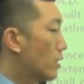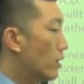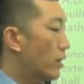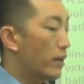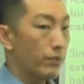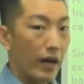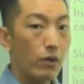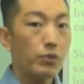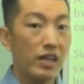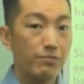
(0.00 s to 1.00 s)
And
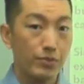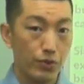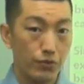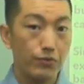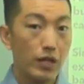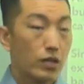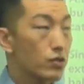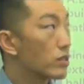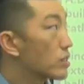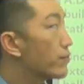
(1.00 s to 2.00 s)
now we have proof.
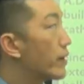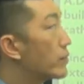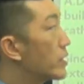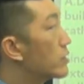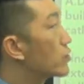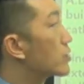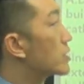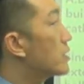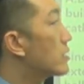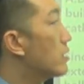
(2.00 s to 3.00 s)
So this is very
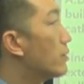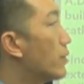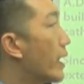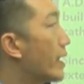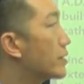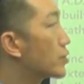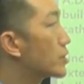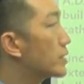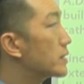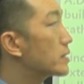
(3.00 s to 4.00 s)
interesting of an
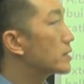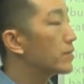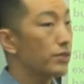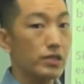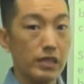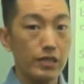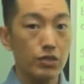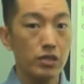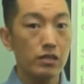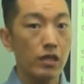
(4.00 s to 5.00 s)
ancient
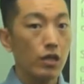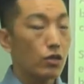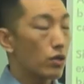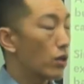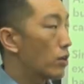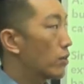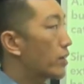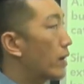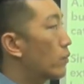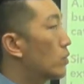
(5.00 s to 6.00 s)
civilization
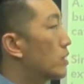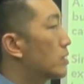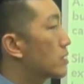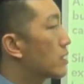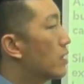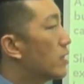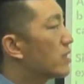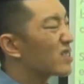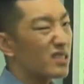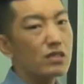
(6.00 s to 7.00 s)
that was,
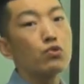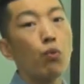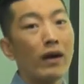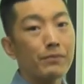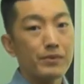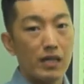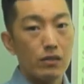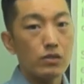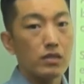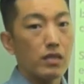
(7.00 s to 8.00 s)
in a sense, wiped
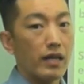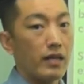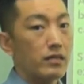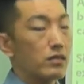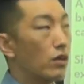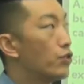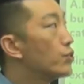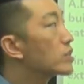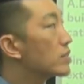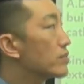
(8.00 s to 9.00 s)
out and a
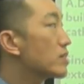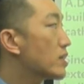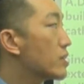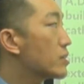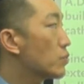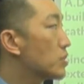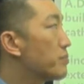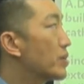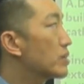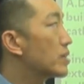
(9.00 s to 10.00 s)
new civilization was
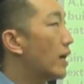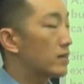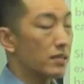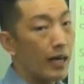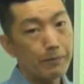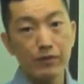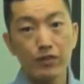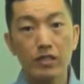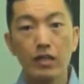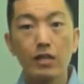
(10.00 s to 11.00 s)
built on top of
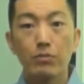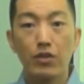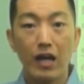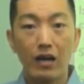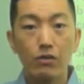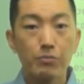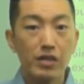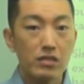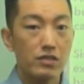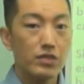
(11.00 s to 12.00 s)
it. But now,
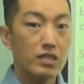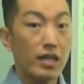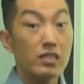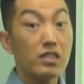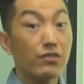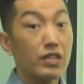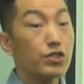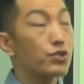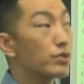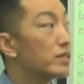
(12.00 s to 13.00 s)
because of these
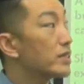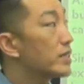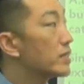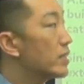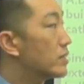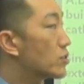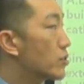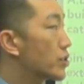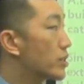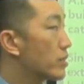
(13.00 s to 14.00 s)
excavations or digging and
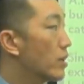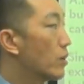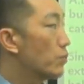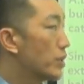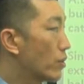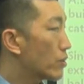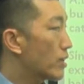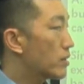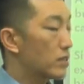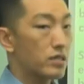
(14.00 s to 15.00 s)
searching, we know
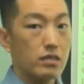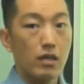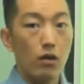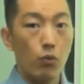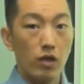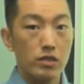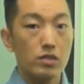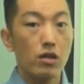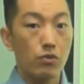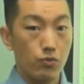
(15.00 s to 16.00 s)
that this
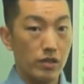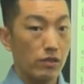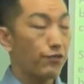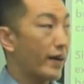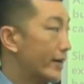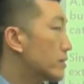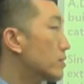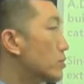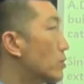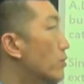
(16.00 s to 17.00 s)
was a real
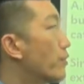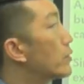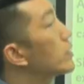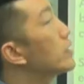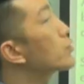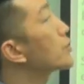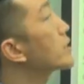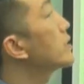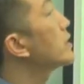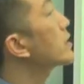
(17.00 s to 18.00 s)
fact. So very
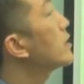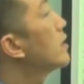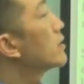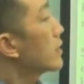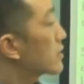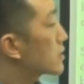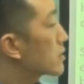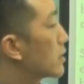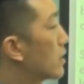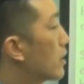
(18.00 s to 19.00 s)
interesting.
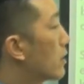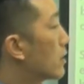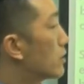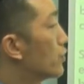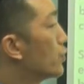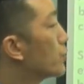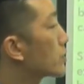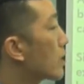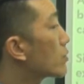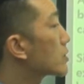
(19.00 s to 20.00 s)
That's
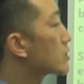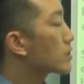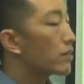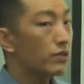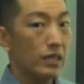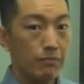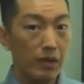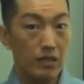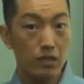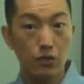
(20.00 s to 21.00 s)
news that was discovered in
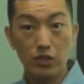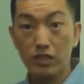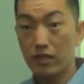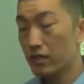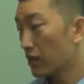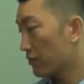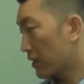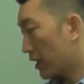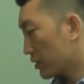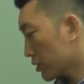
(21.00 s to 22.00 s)
Mexico City of
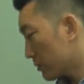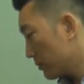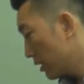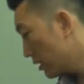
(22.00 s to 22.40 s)
an ancient